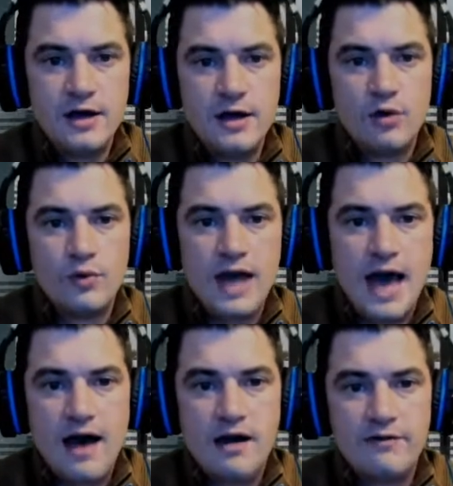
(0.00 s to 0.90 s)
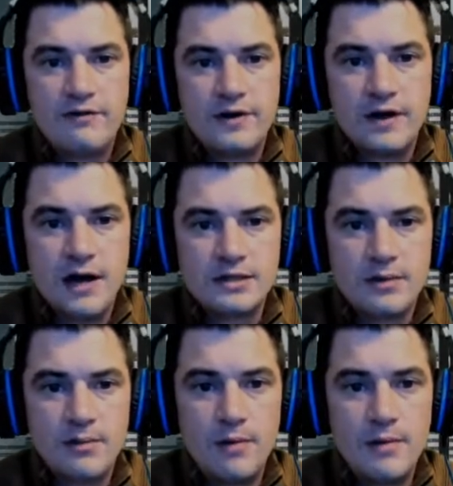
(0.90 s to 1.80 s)
We have some
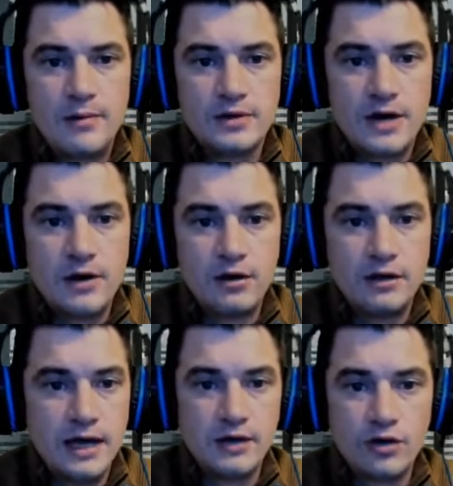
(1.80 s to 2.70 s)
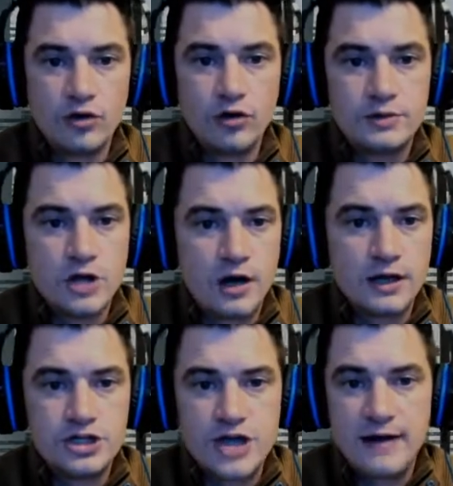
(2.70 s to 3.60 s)
of our members that are in the group
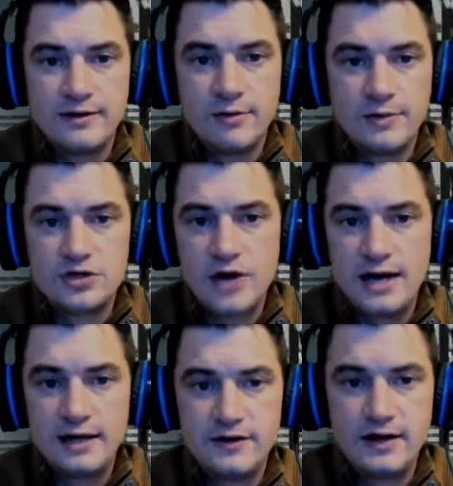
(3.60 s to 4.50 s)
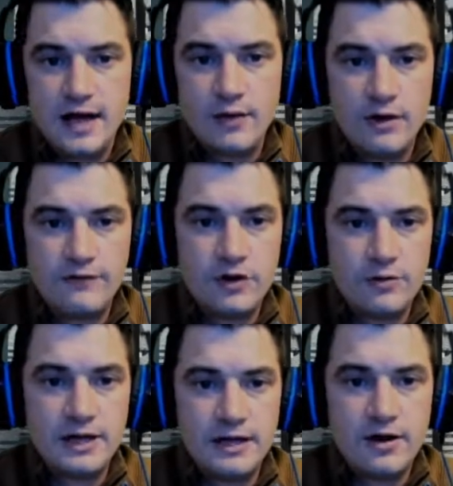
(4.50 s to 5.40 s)
talking, chatting. They'll be trading today. Winfred will
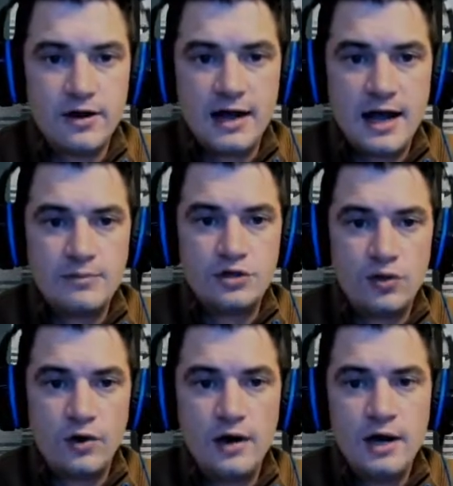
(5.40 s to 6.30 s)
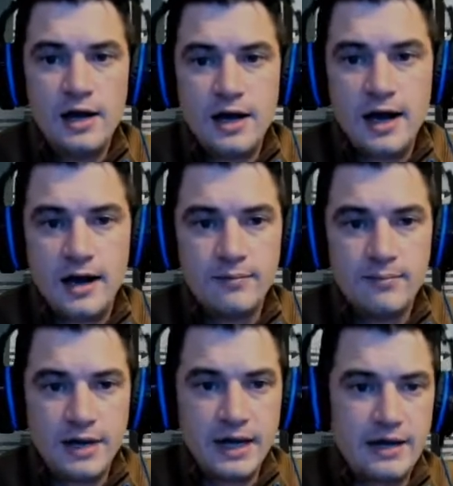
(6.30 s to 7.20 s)
be in there today, I'm sure. And
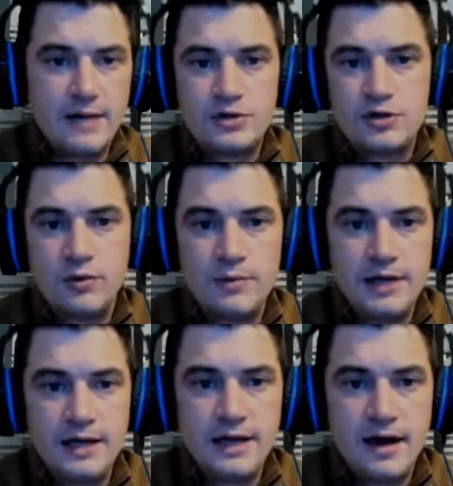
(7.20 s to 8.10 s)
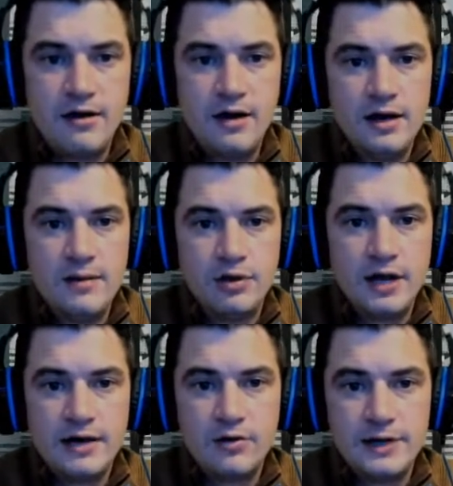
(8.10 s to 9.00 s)
Ben, I'm sure, will be in there.
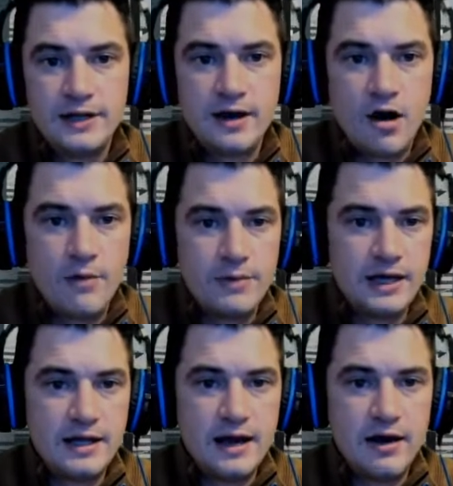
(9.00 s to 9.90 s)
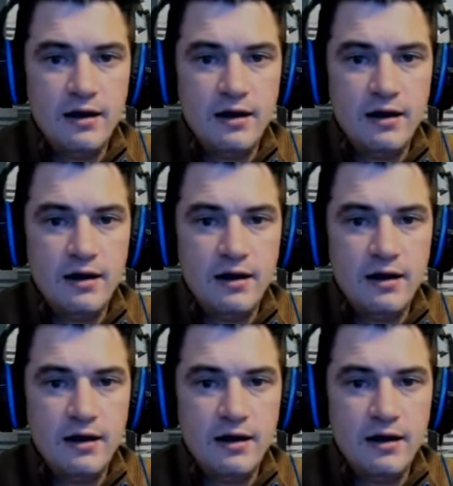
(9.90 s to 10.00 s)
Blake will be in there. I'll be in there.